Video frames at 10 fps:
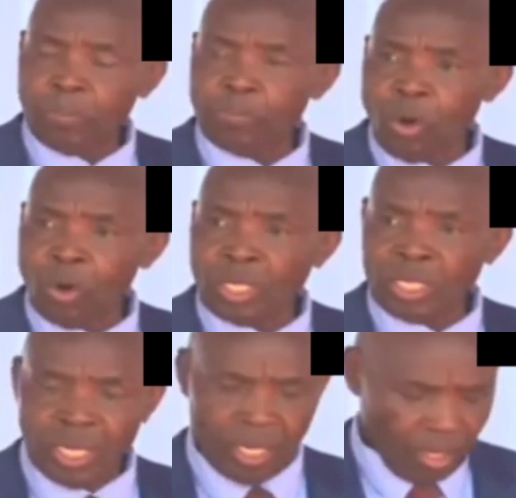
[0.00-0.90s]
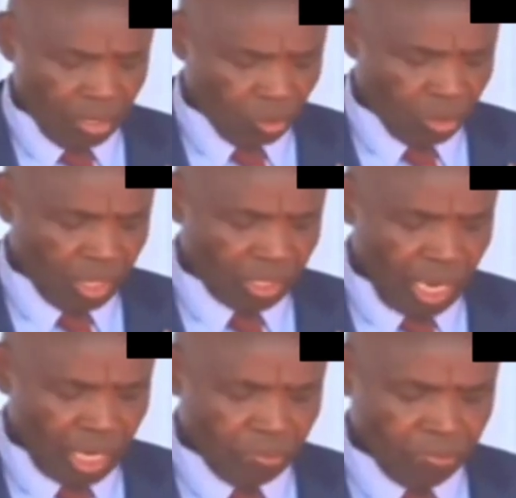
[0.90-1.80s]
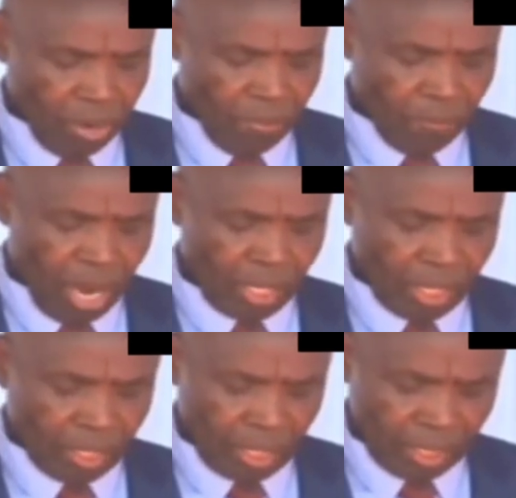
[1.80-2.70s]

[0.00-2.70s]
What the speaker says: to report to the 35 marking